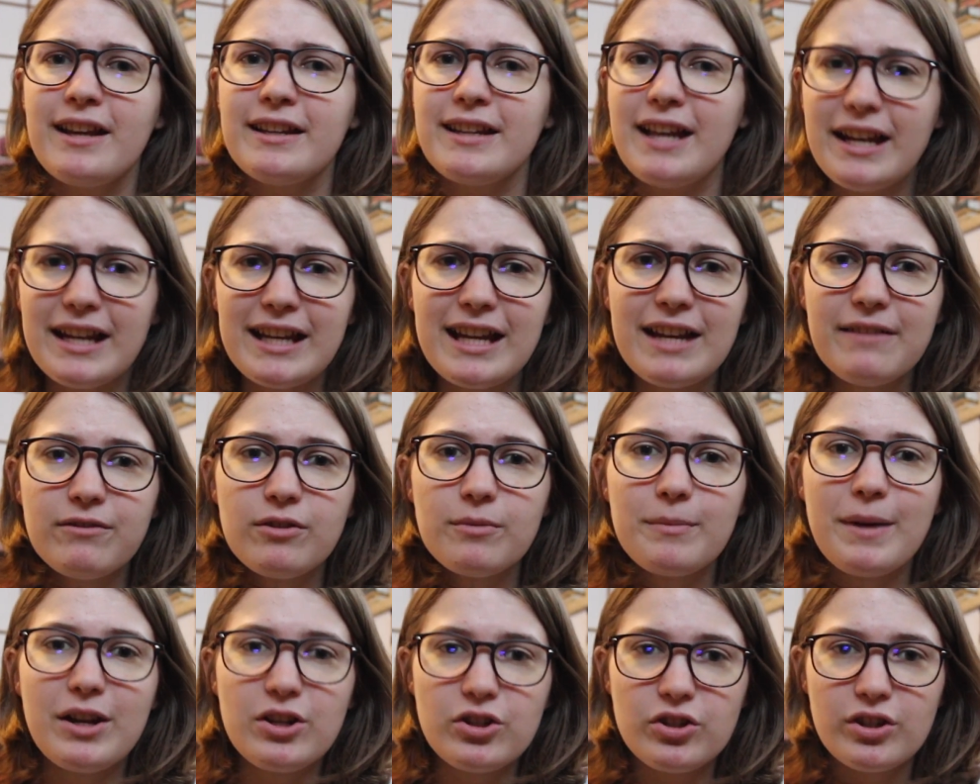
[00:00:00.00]
Getting
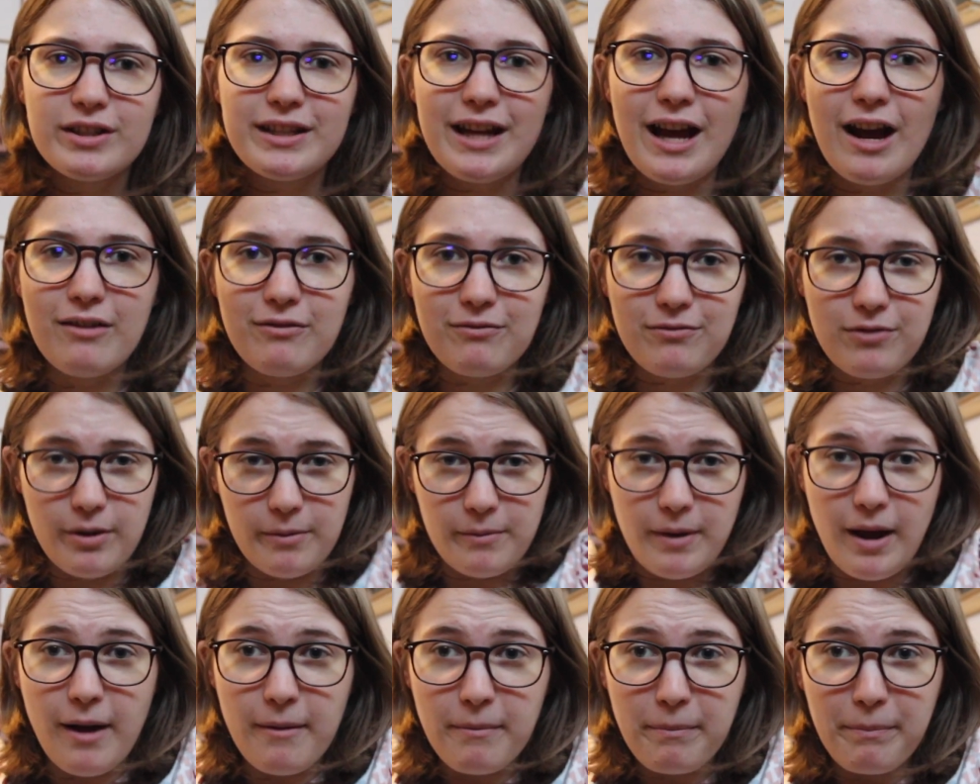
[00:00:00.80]
information down
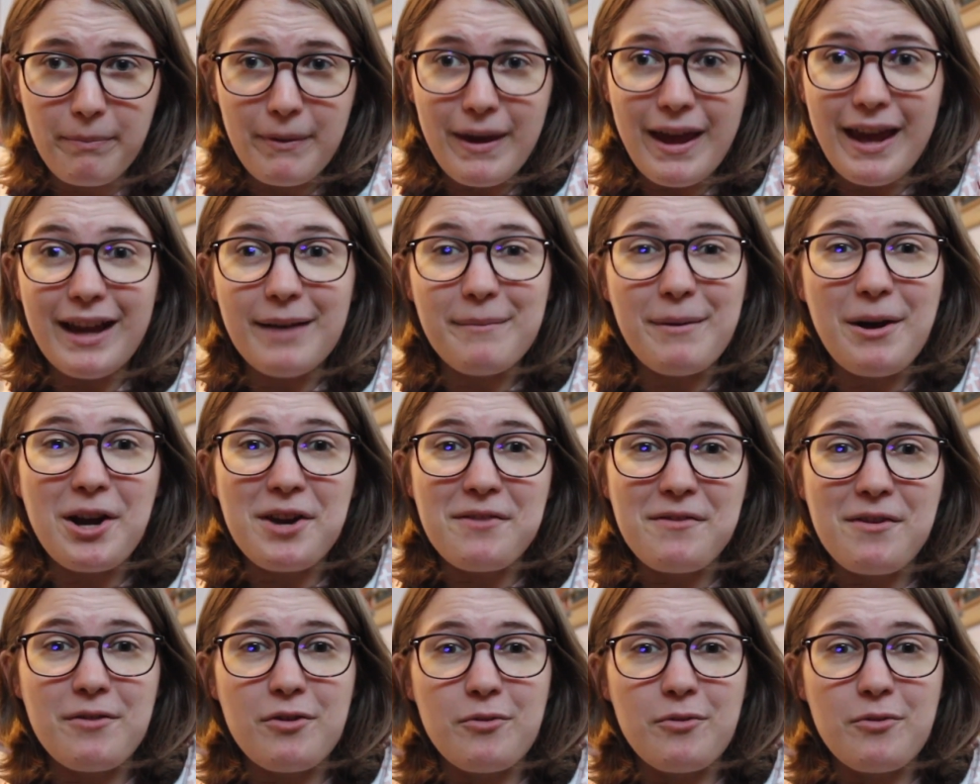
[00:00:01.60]
from a big amount of